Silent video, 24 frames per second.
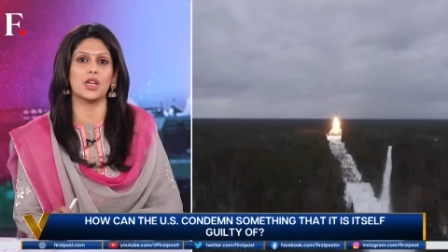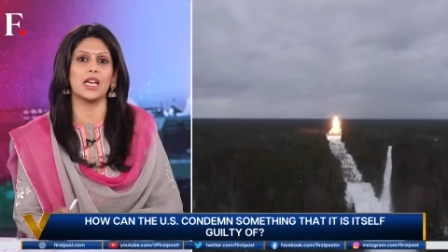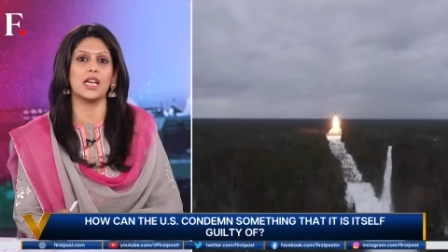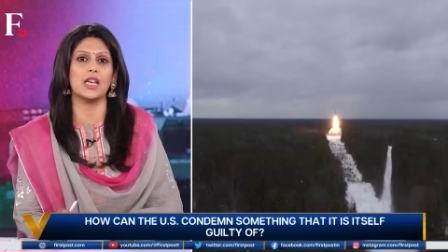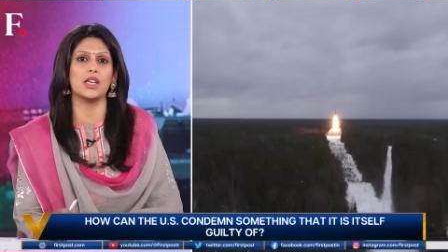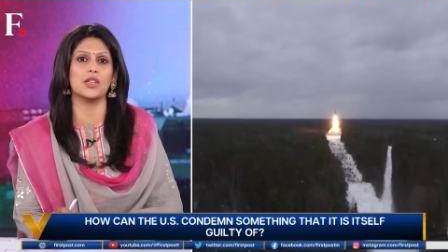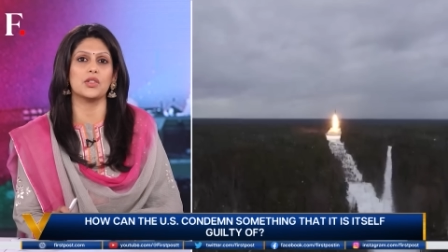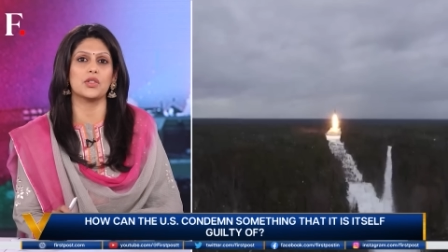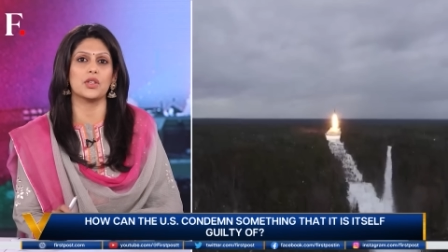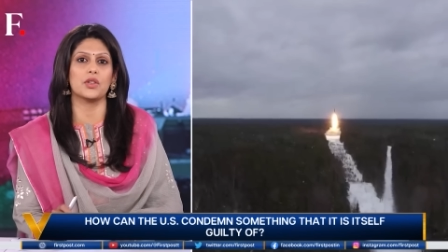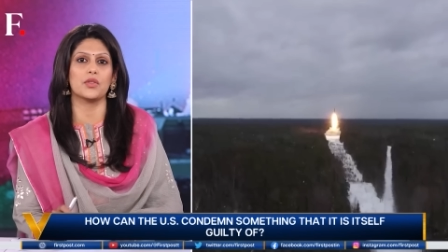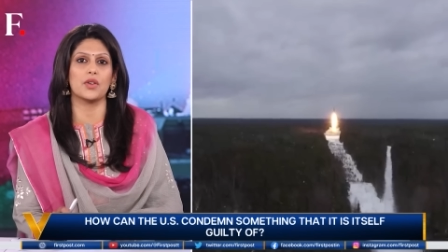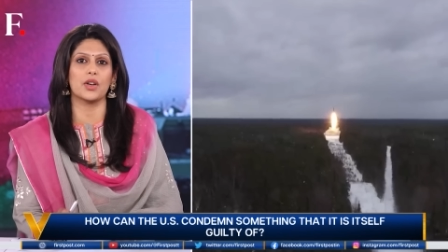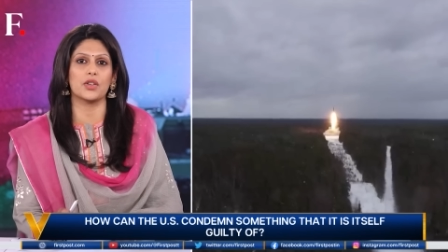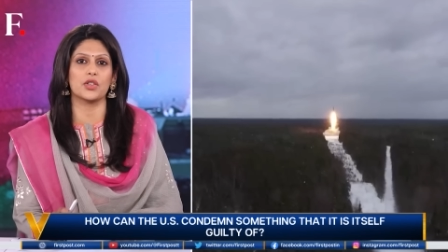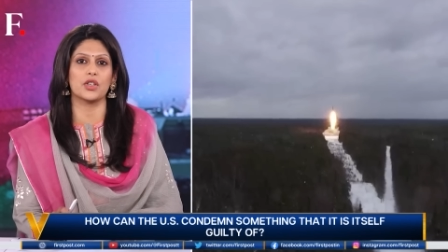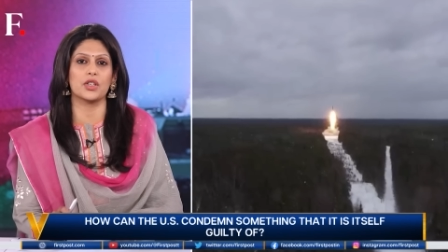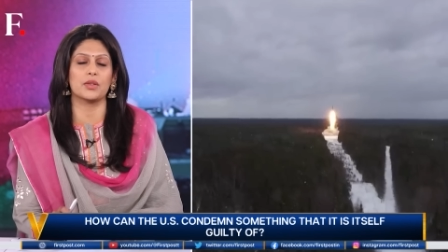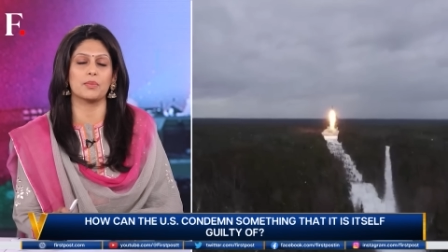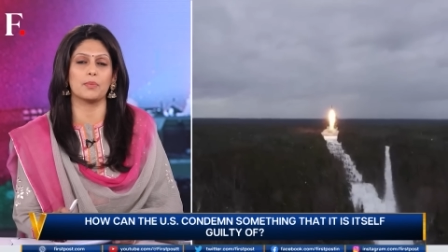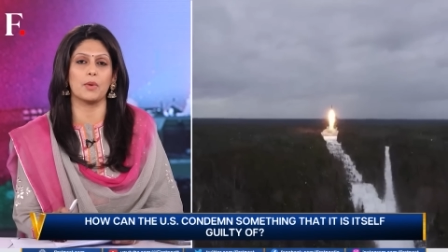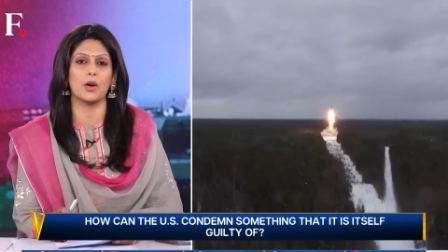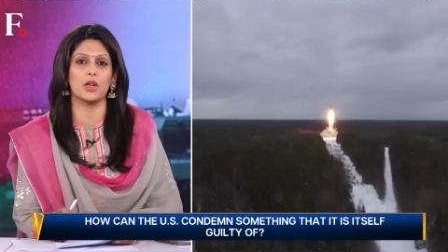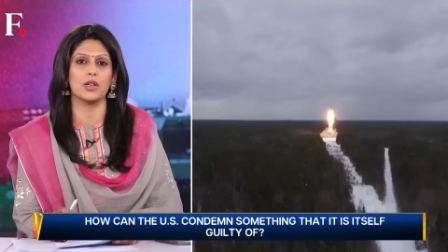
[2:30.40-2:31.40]
change in
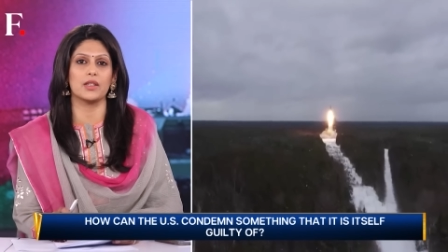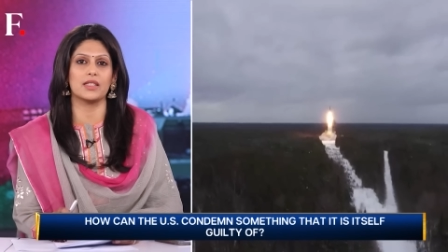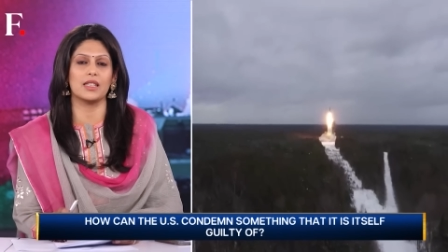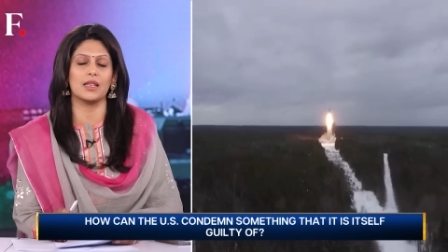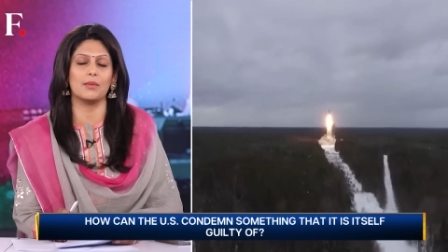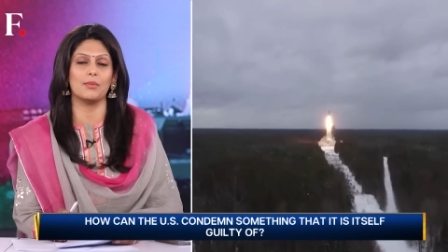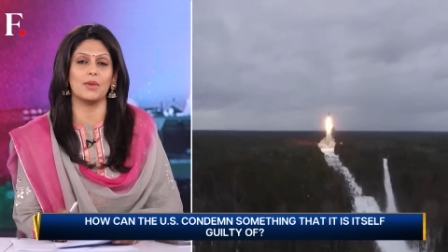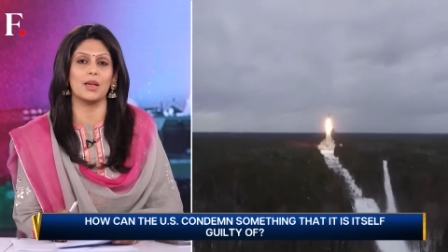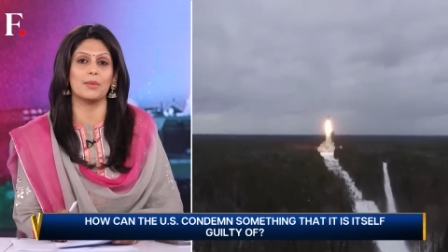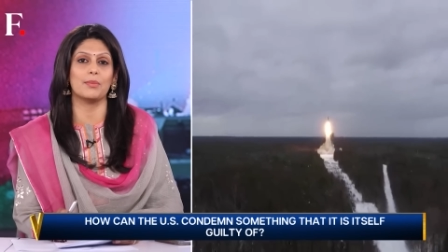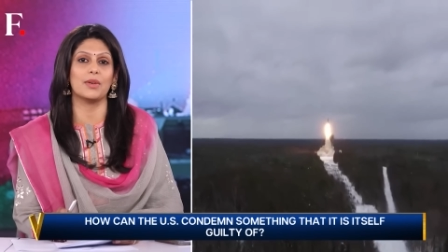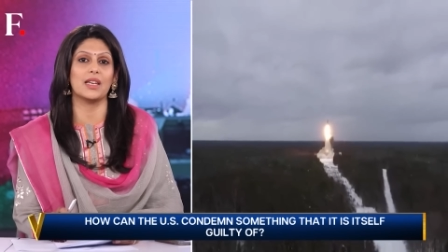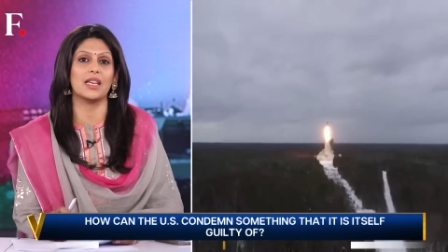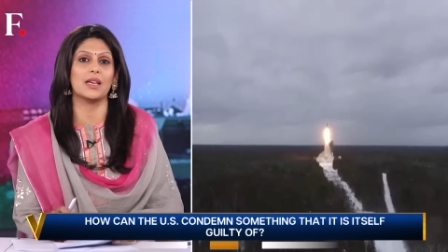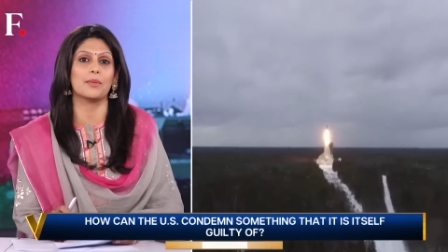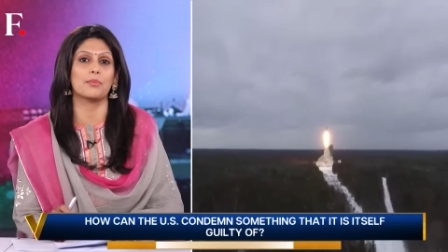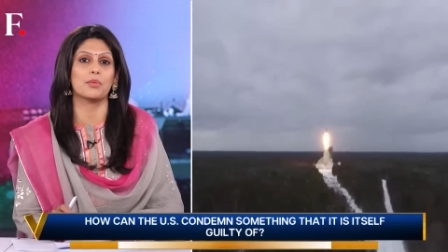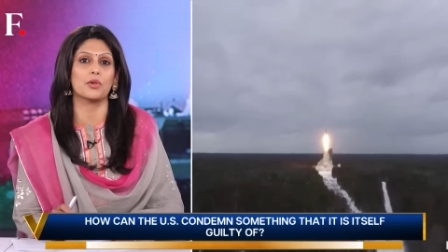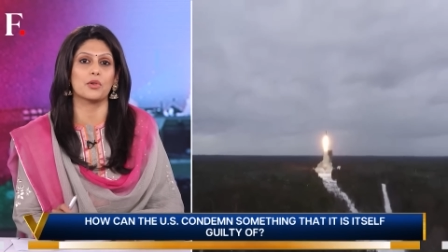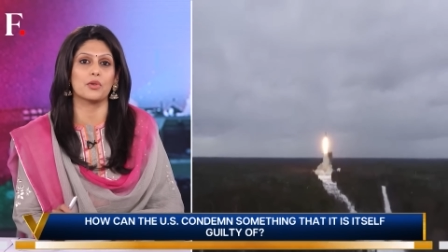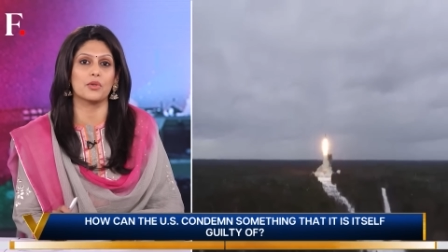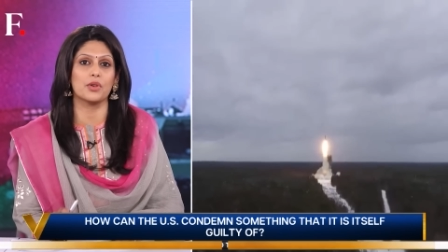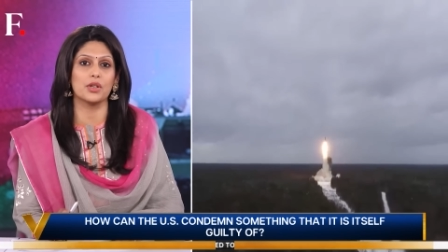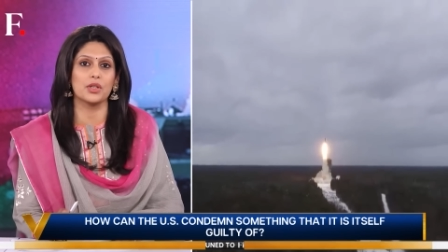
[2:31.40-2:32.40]
Russia's policy may be
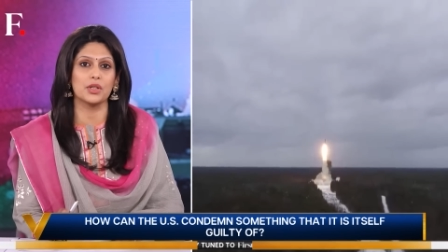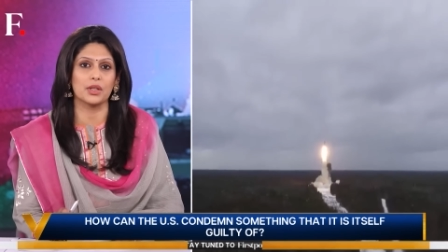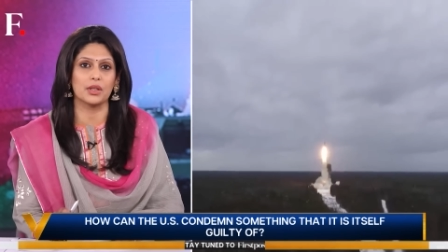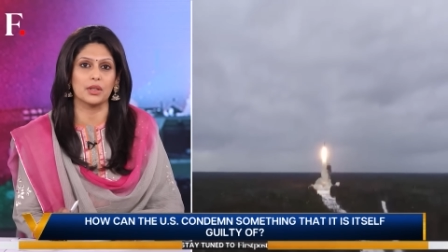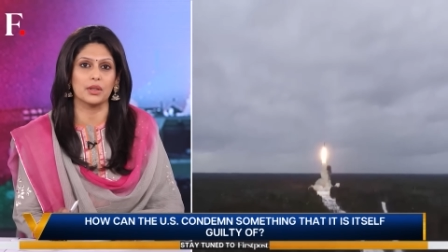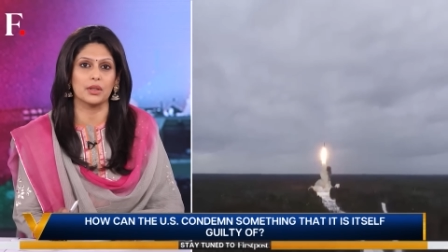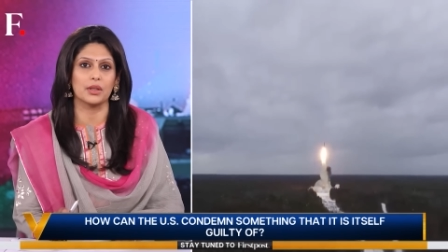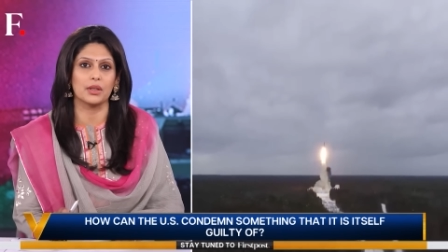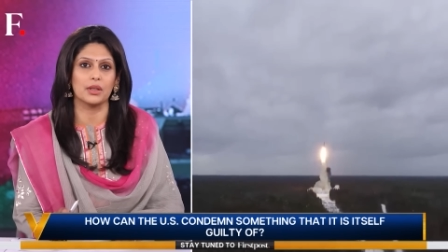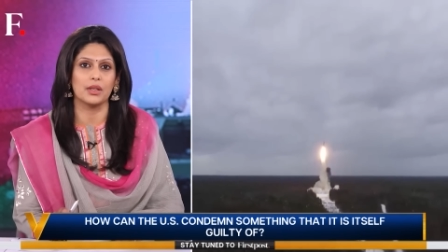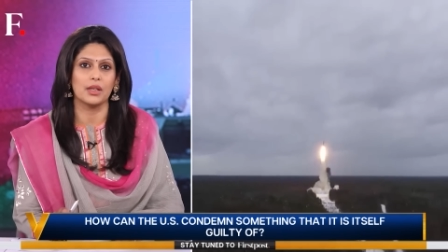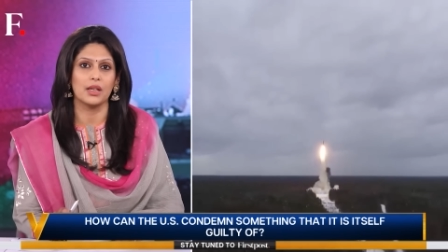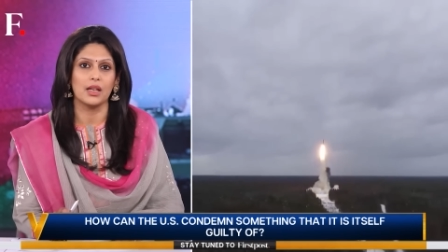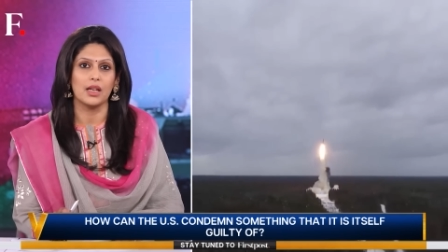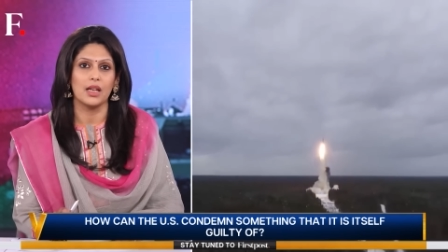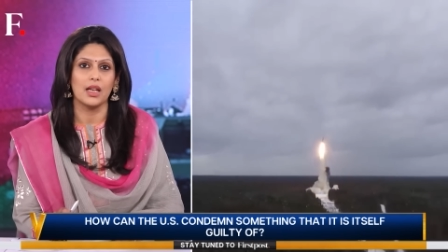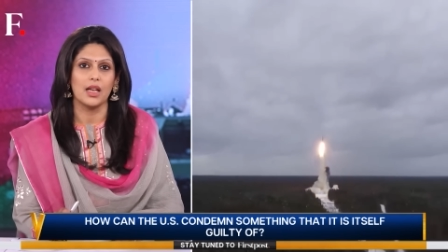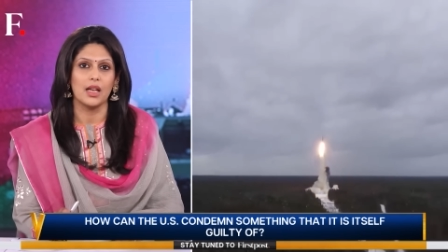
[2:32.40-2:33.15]
hypocritical,